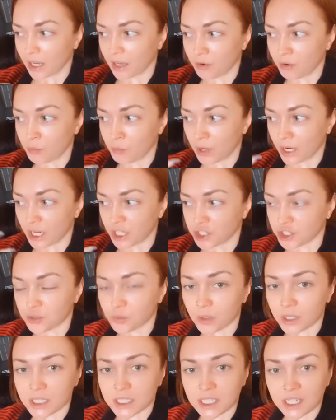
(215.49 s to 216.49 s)
when I just
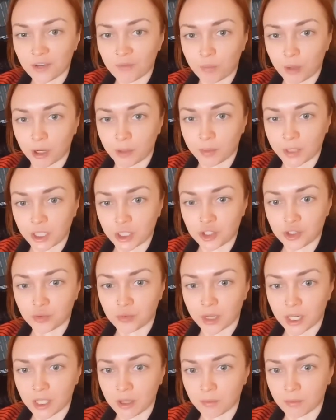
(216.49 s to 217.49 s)
wanted to give Barbie a
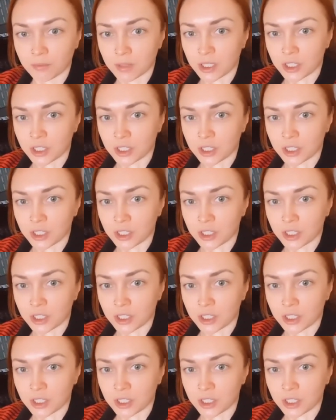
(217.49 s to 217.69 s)
trim,